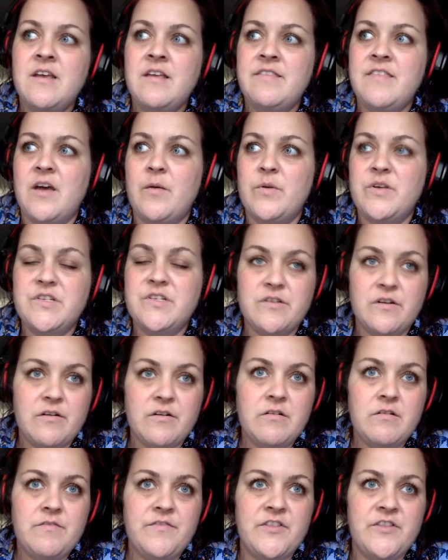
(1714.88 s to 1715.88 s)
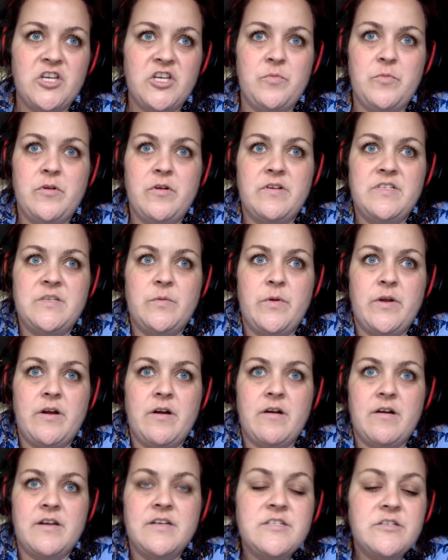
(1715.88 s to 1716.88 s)
that we serve and the communities that we
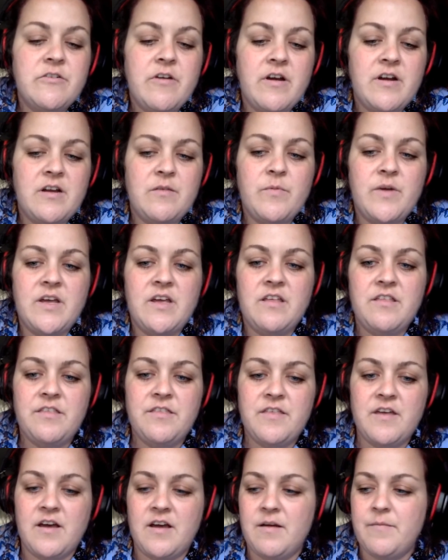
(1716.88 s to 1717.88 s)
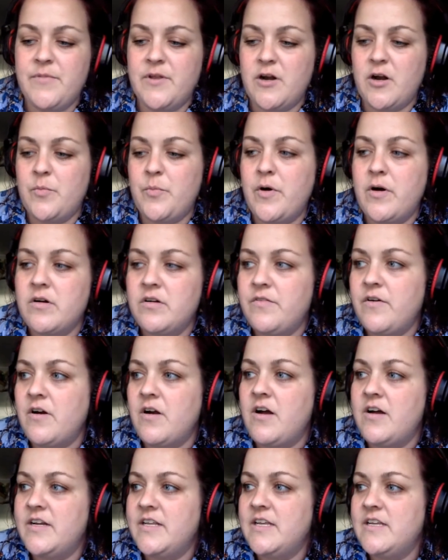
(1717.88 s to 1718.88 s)
are integrated with, that are part of our
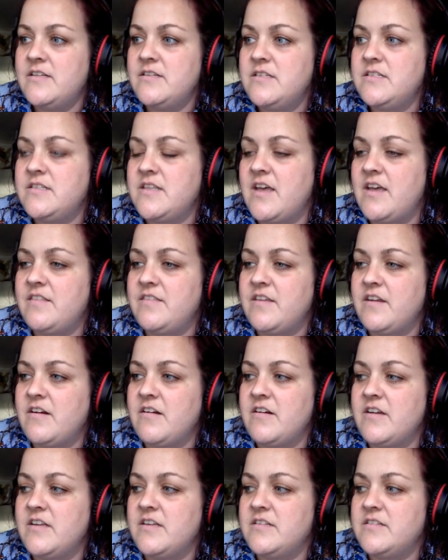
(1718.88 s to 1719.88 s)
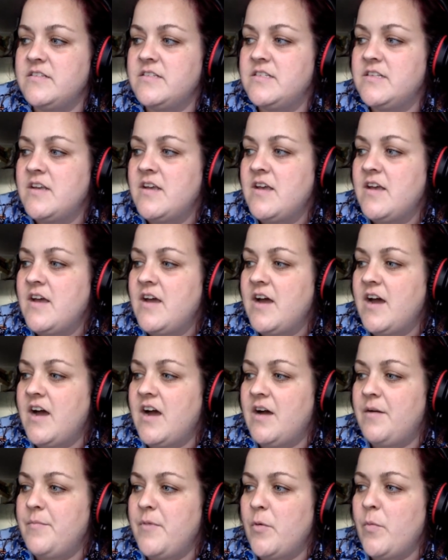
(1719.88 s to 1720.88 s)
audience, that there is
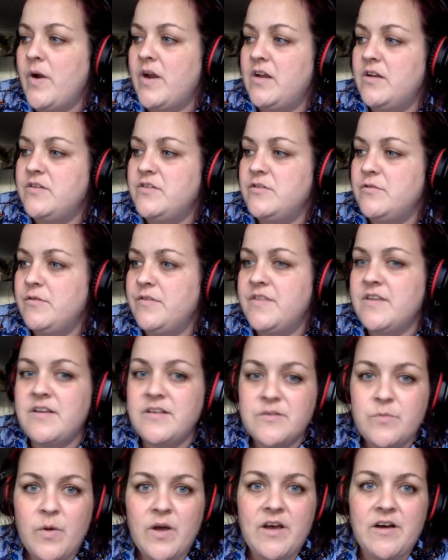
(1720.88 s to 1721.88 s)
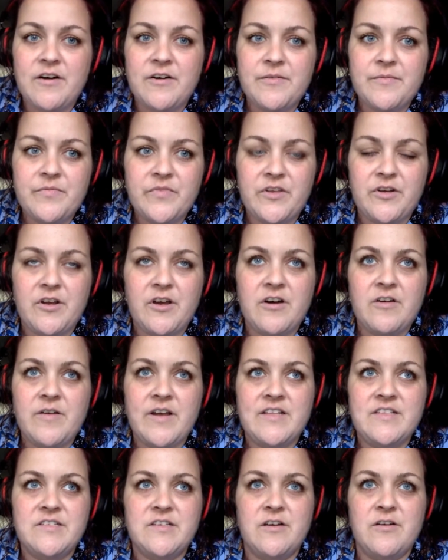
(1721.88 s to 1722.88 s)
a way to do things well,
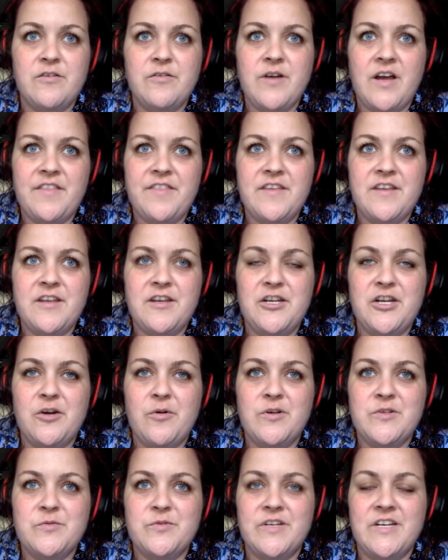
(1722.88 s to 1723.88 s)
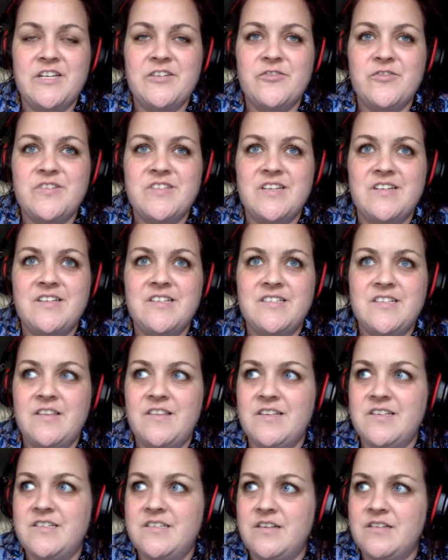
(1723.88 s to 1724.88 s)
and so I think it was really interesting to see
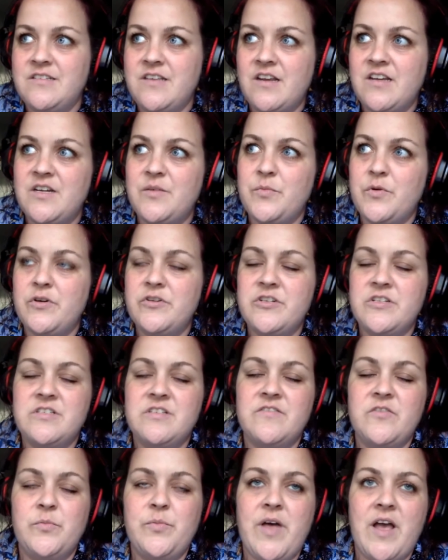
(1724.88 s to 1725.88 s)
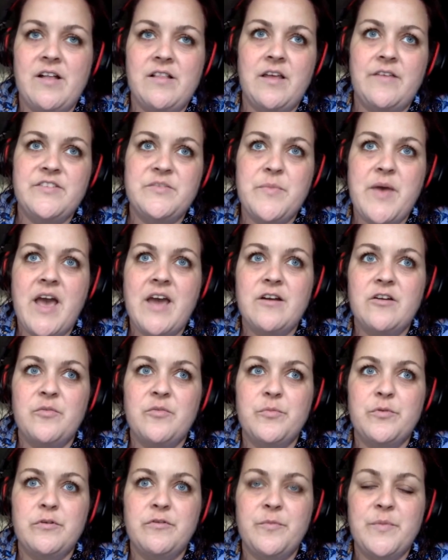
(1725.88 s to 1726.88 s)
this second emergence of the Black Lives Matter
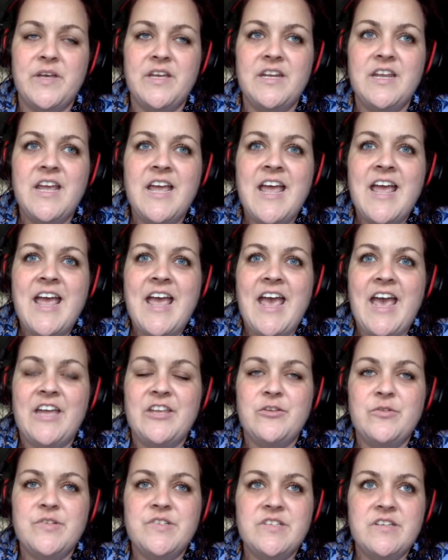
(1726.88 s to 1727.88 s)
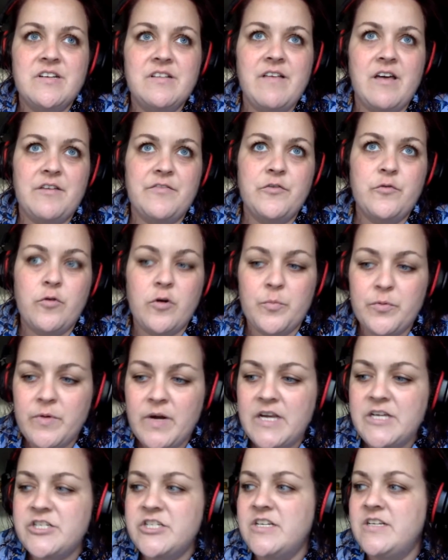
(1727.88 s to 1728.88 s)
movement, and you see a lot of
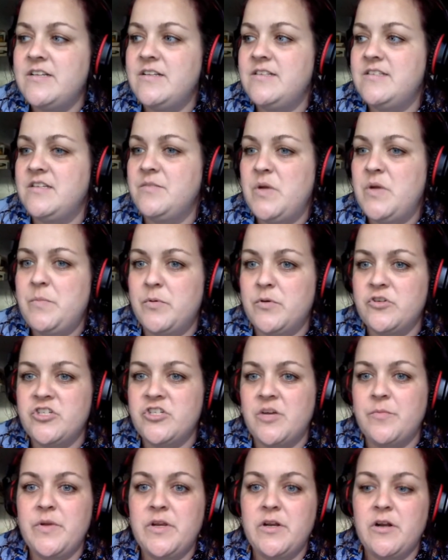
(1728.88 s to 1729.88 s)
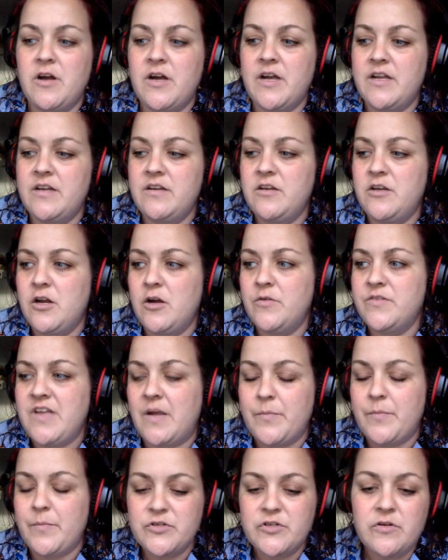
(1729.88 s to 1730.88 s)
corporations and people jumping on this
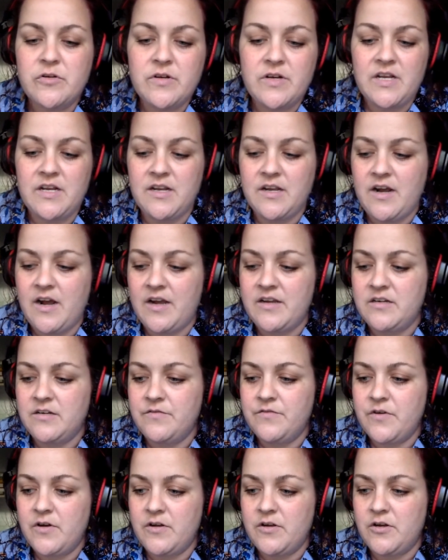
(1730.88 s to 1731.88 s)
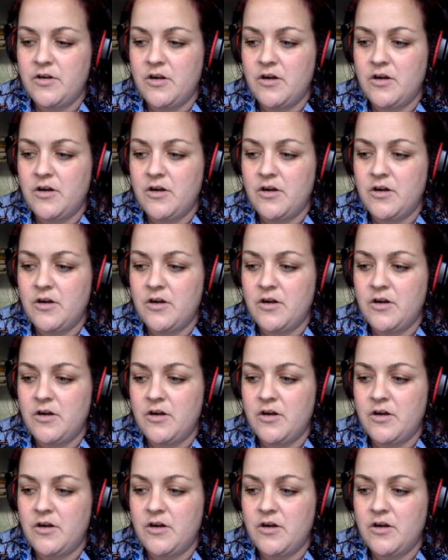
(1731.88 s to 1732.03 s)
opportunity to kind of